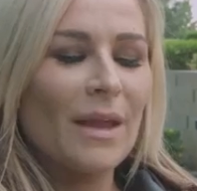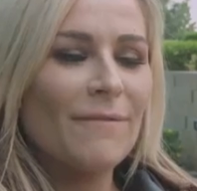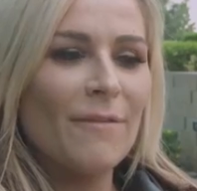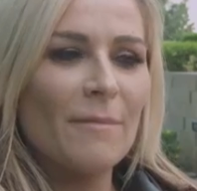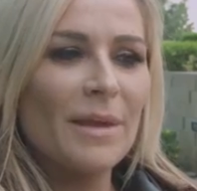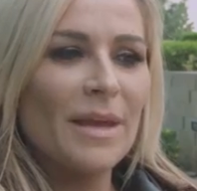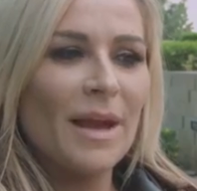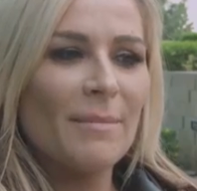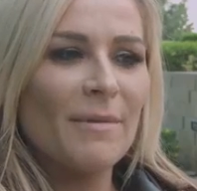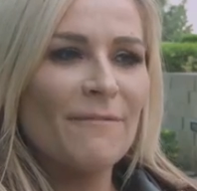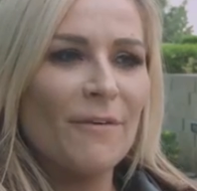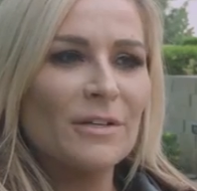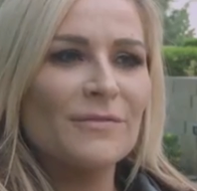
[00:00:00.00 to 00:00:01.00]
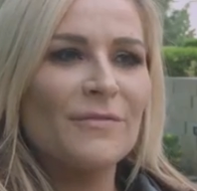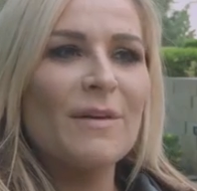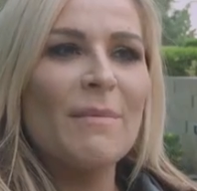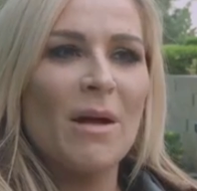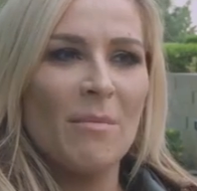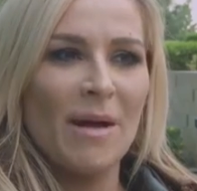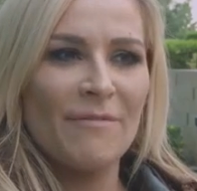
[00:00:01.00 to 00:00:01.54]
for me, I'm the first
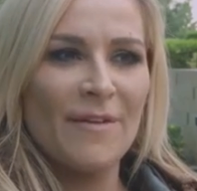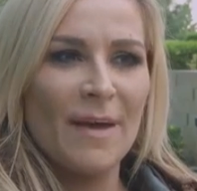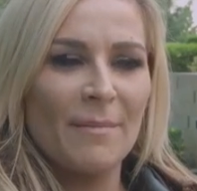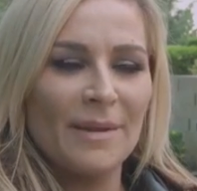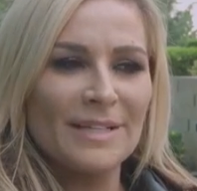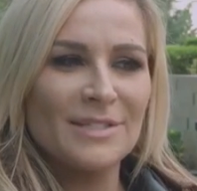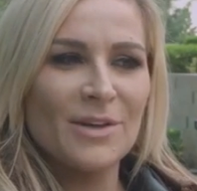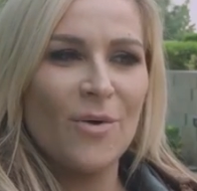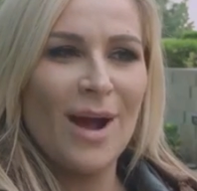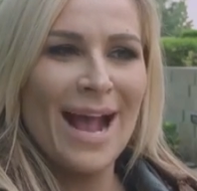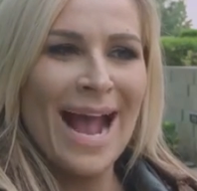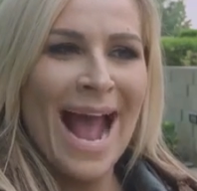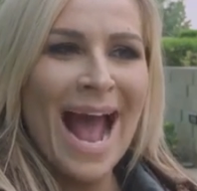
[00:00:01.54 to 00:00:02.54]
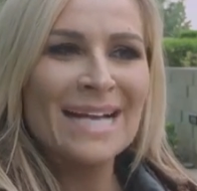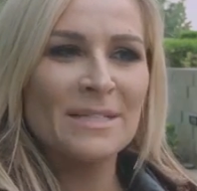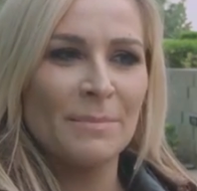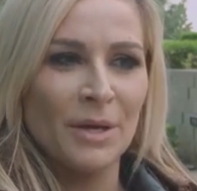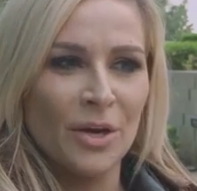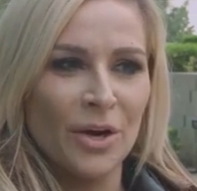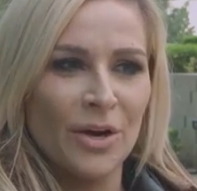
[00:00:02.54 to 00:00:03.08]
female in my family, so I had to
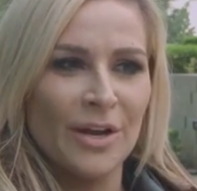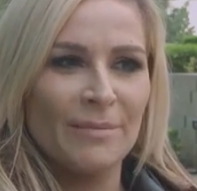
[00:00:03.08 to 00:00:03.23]
be good.